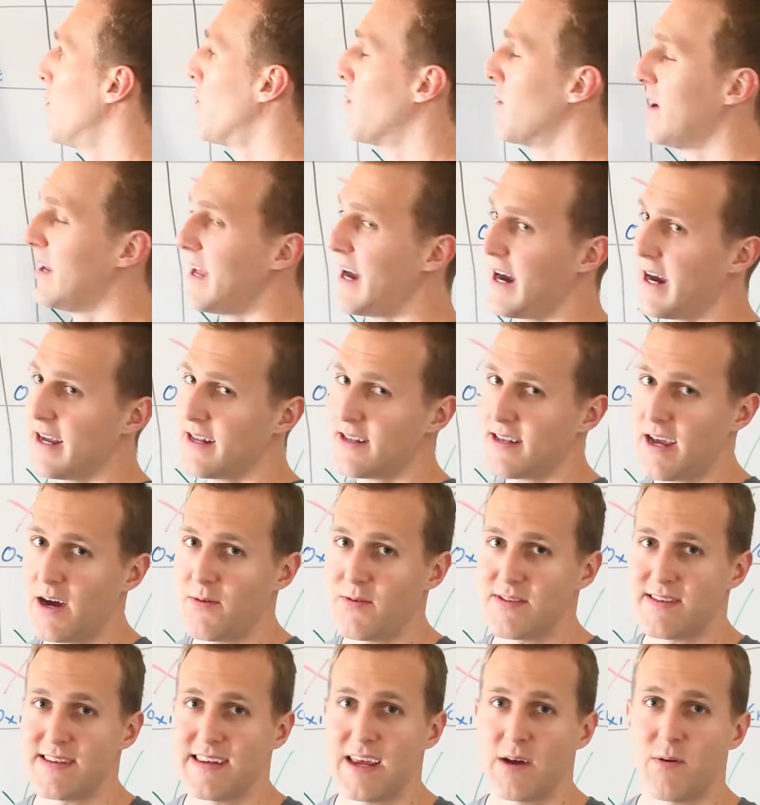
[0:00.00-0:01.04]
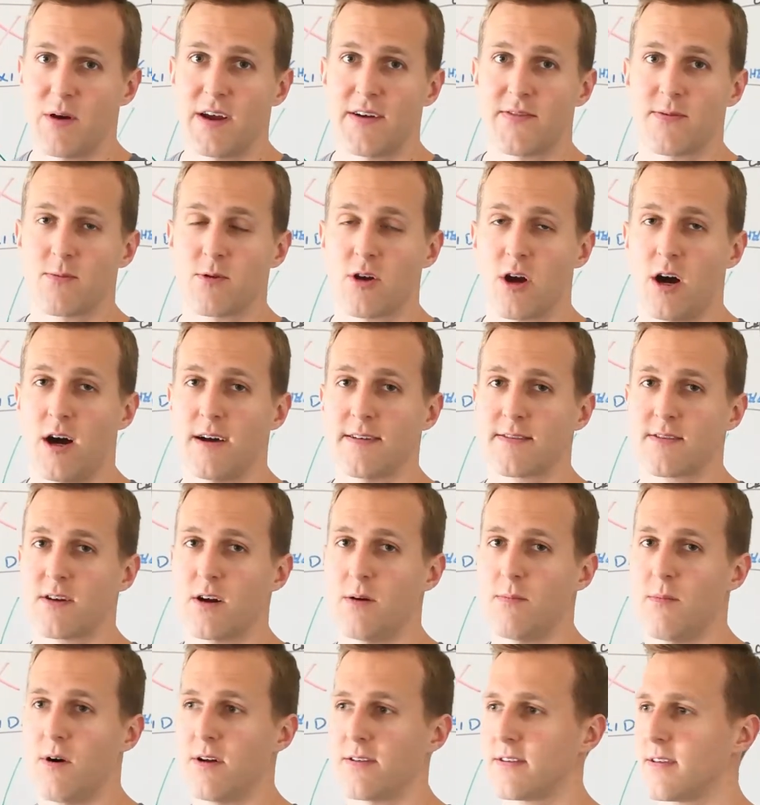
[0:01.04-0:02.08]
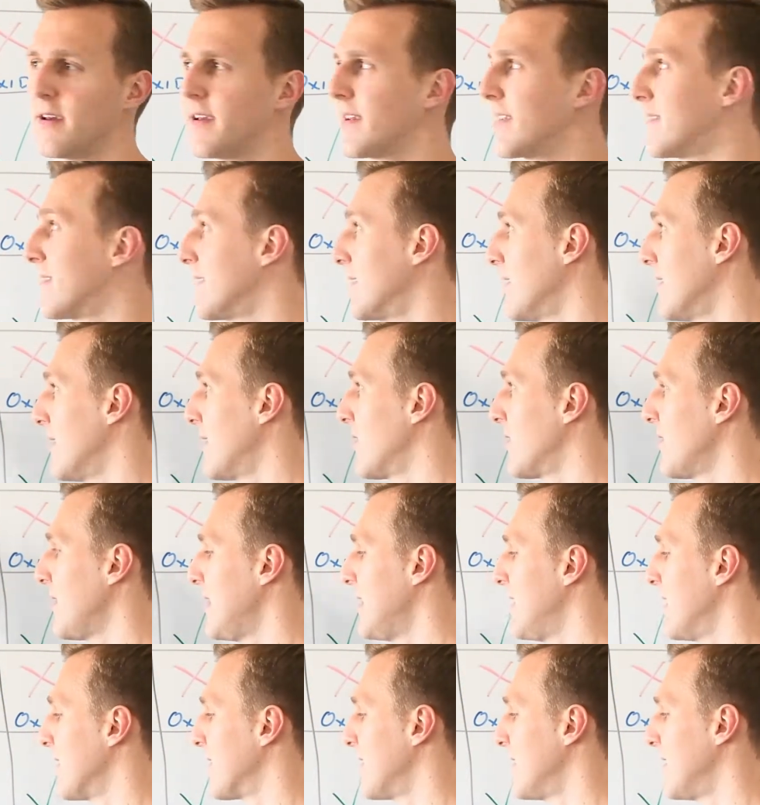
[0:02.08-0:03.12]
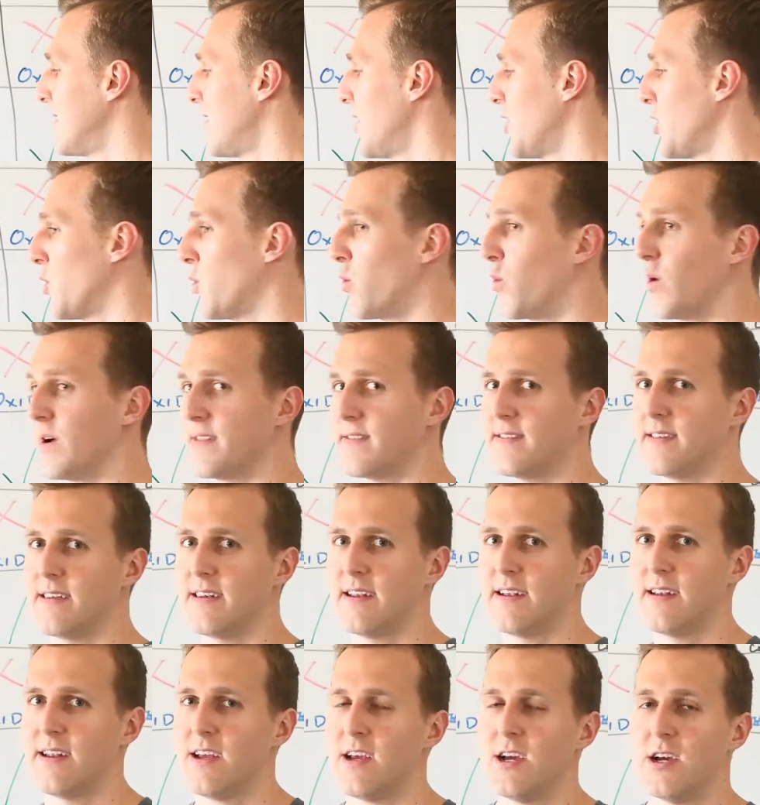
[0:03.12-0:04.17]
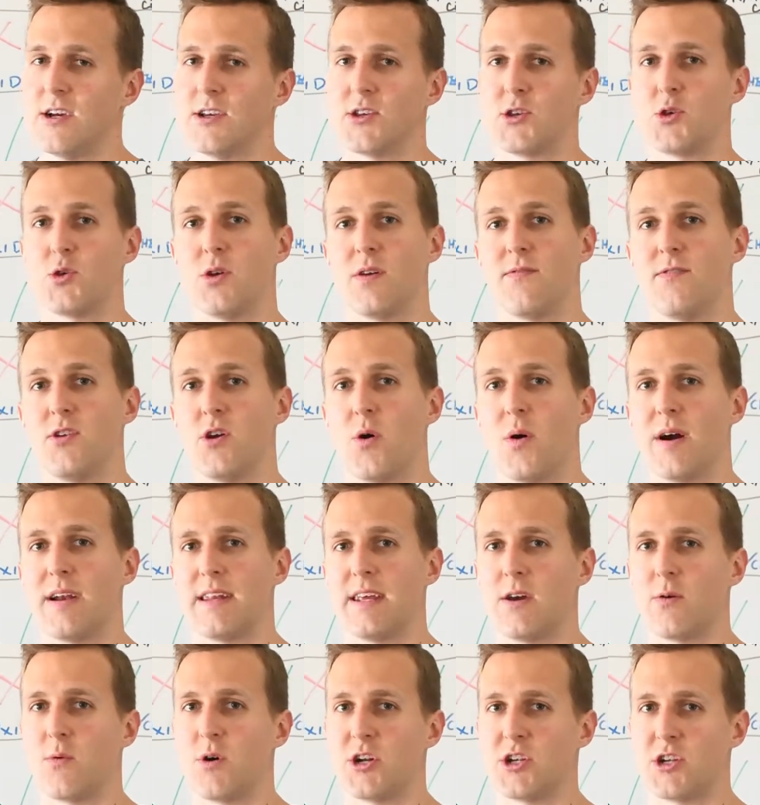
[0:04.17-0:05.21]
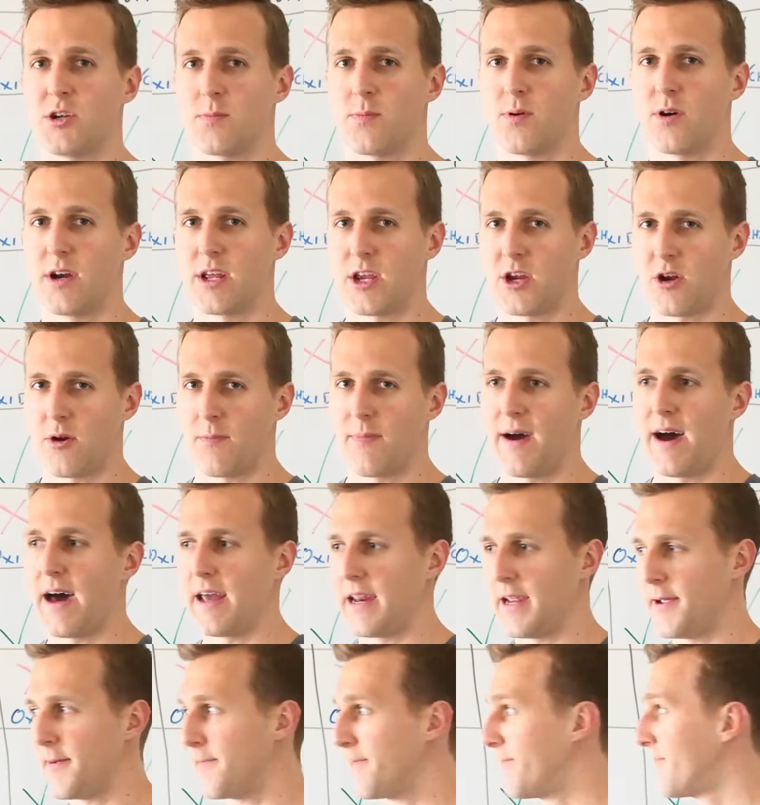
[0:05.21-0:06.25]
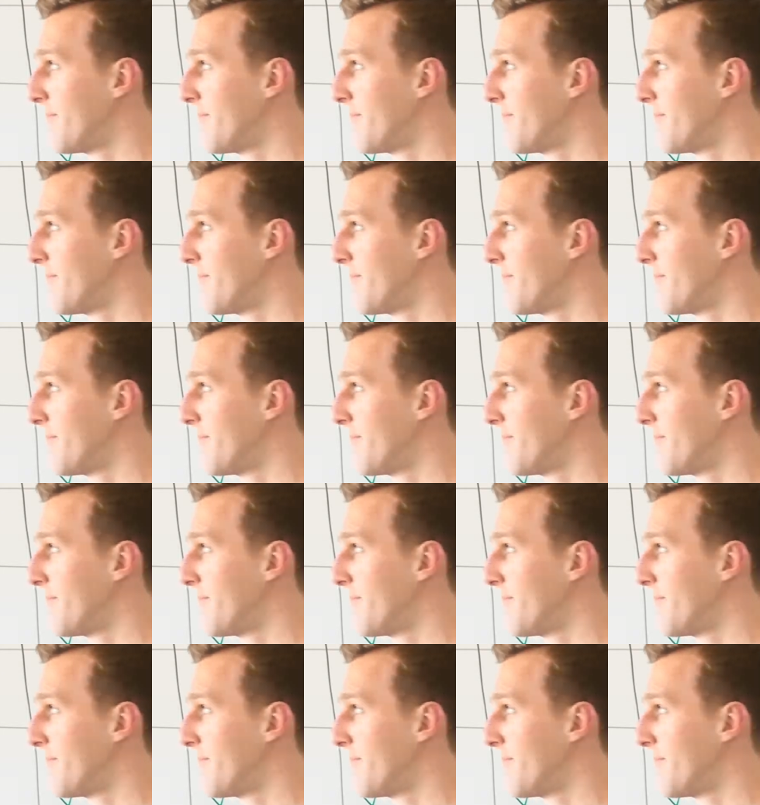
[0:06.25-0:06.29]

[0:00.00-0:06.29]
I would stay away from Costco Multi because it literally doesn't tell you what's in it, so you have no idea what you're putting in your body.